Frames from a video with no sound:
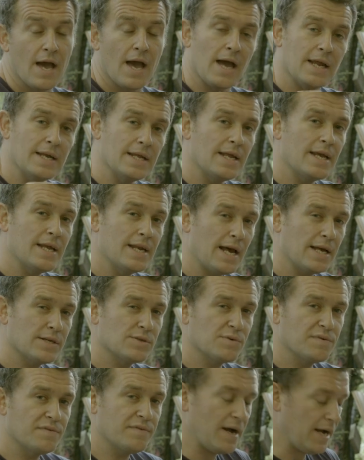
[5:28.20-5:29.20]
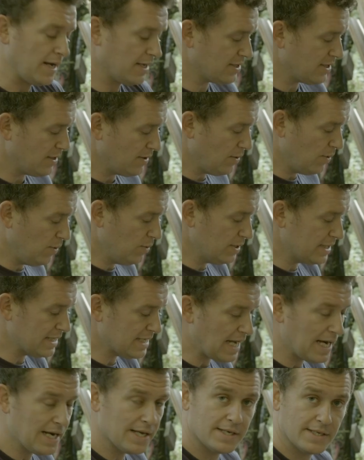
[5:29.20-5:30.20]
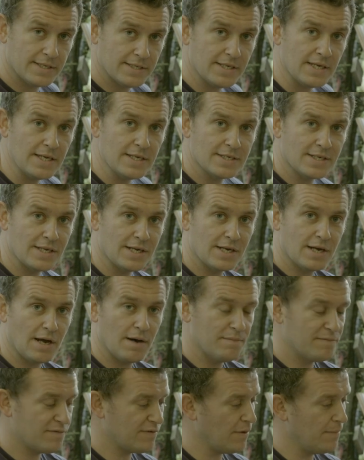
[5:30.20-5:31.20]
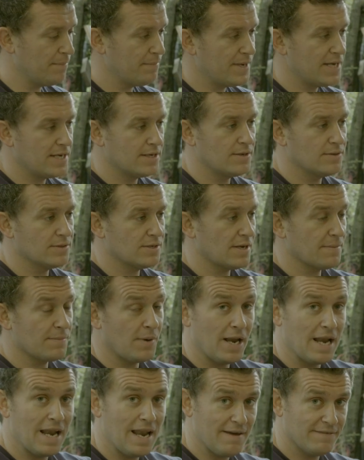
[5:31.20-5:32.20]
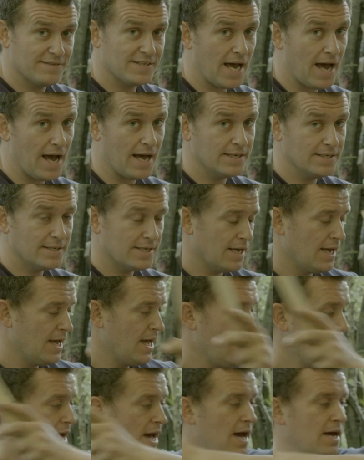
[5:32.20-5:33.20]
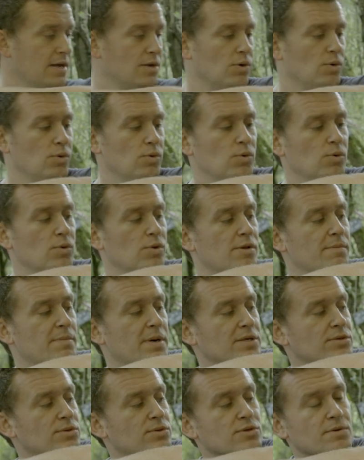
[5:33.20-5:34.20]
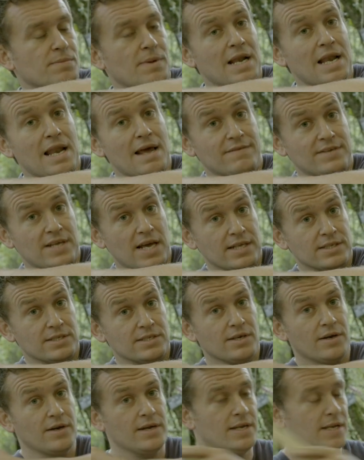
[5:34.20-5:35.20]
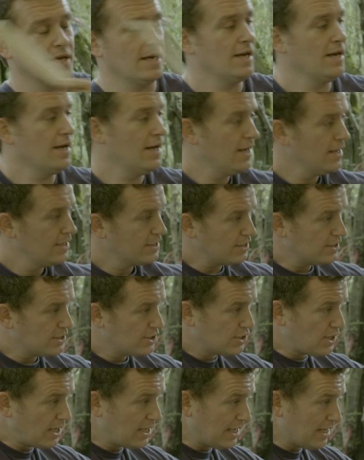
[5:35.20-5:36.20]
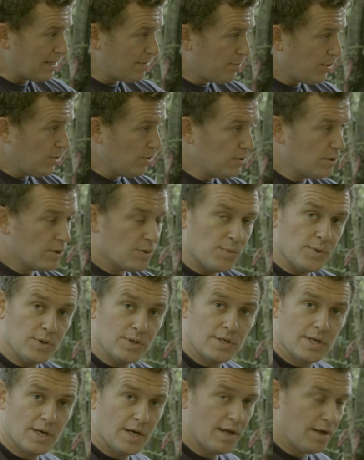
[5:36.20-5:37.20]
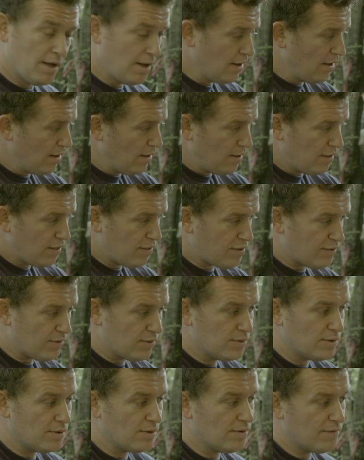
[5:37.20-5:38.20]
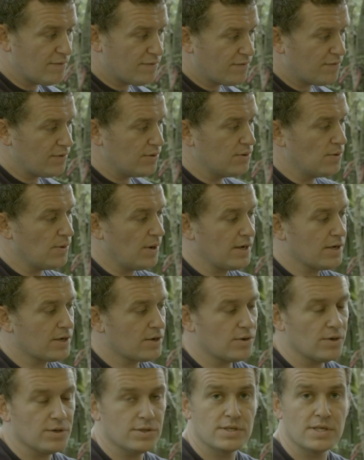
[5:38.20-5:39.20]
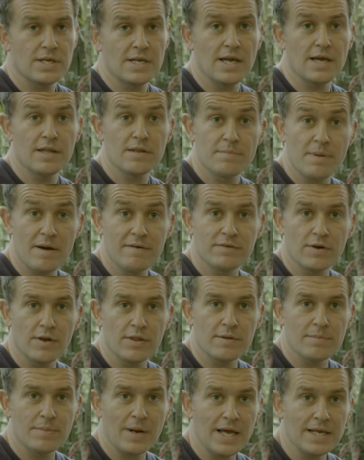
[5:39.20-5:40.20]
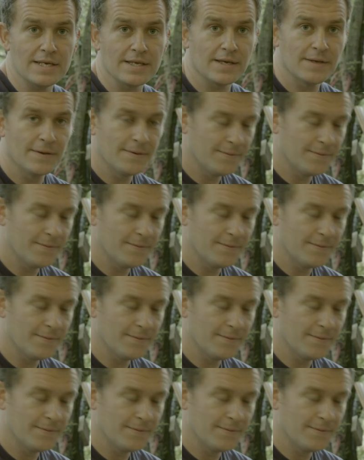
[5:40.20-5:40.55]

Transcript: And in actual fact, all the delicacy is going to come from me using my left hand and all the muscles on my left hand side to gently pull the wood through through and across the, the bevel on the blade.